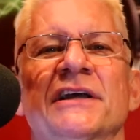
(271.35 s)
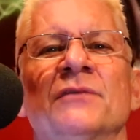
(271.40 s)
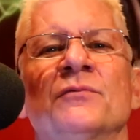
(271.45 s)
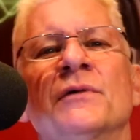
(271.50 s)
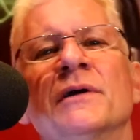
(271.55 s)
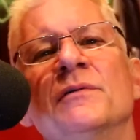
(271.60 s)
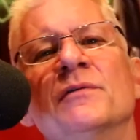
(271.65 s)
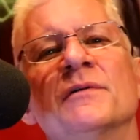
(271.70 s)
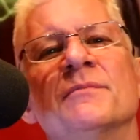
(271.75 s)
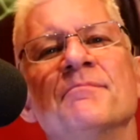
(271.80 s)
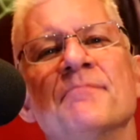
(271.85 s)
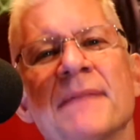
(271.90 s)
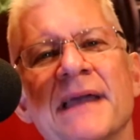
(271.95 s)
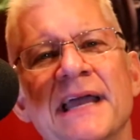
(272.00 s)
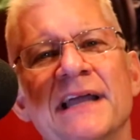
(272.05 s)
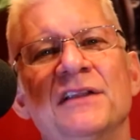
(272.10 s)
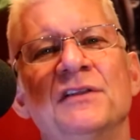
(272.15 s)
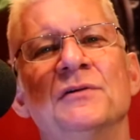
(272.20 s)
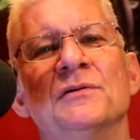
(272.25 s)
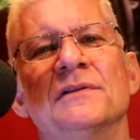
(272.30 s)
and we would
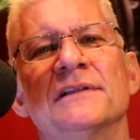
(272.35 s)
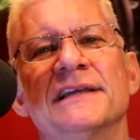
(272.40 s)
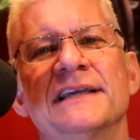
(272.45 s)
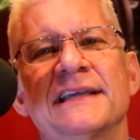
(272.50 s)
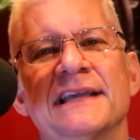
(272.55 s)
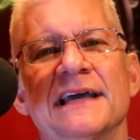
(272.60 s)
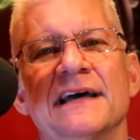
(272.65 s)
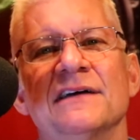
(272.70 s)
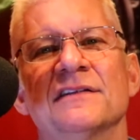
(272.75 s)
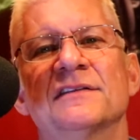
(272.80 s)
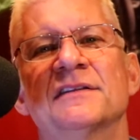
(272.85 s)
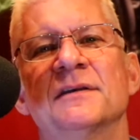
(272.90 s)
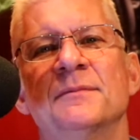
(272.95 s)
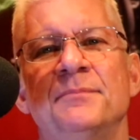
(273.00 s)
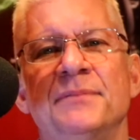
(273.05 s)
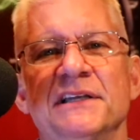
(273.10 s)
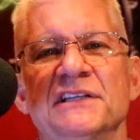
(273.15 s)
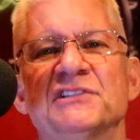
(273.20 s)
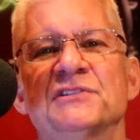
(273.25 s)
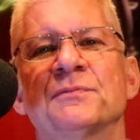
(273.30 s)
manually count the
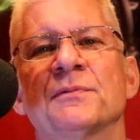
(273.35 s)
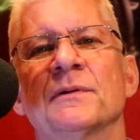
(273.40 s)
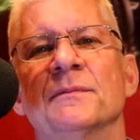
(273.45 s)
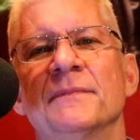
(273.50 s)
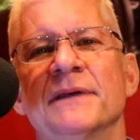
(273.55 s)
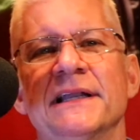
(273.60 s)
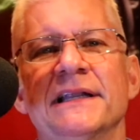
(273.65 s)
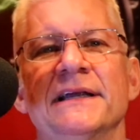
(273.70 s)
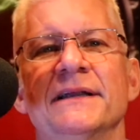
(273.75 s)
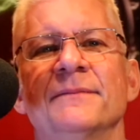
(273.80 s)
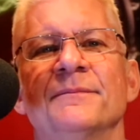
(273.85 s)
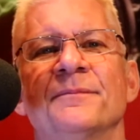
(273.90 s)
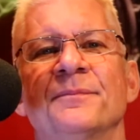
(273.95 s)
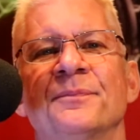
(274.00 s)
beats per minute.